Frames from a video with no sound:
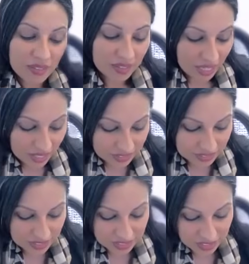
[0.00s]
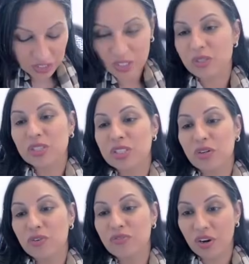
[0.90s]
The guidance doesn't go
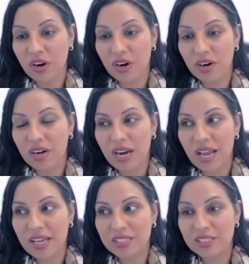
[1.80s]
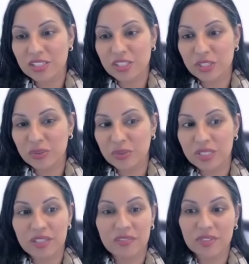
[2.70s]
so far as to
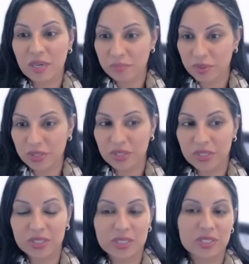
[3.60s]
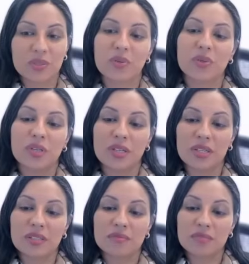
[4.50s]
give numbers
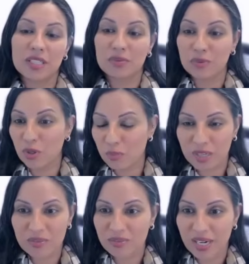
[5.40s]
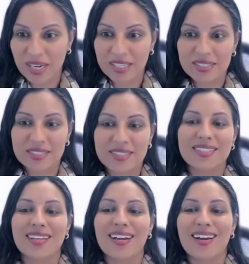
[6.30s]
or enrollment rates,
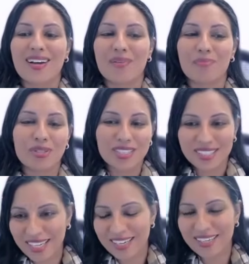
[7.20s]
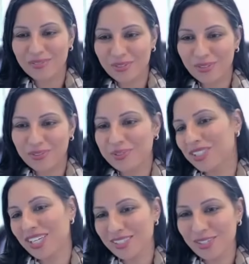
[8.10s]
percent enrolled,
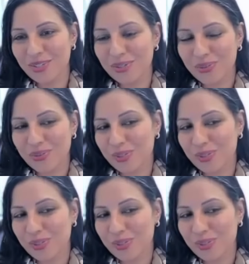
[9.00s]
which I know